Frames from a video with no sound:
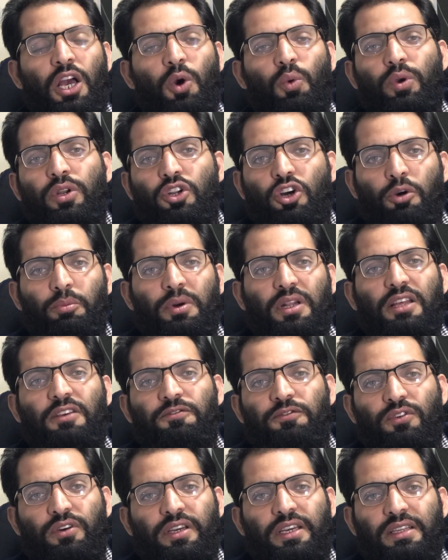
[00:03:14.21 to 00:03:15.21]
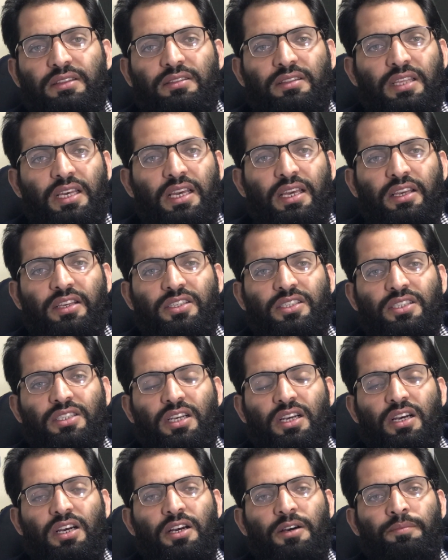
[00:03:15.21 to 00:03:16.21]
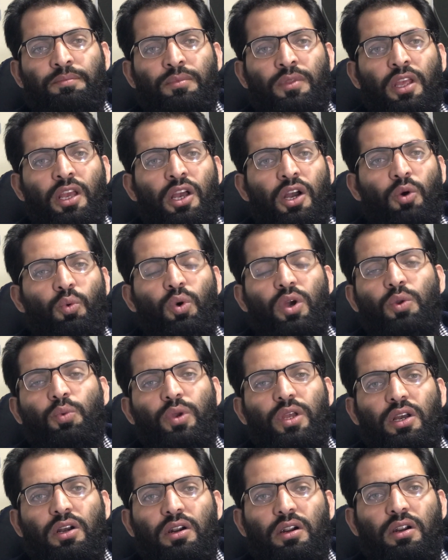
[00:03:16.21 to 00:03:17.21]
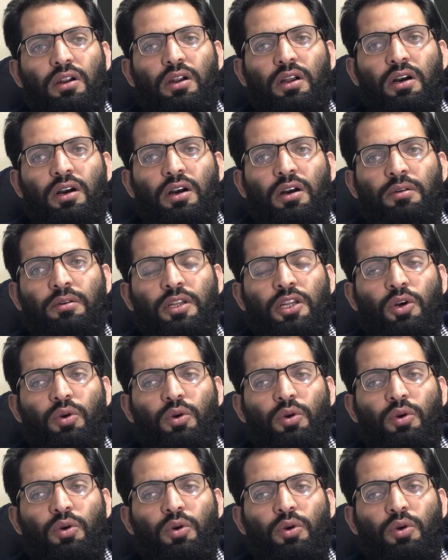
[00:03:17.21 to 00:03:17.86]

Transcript: We normally forget things when we are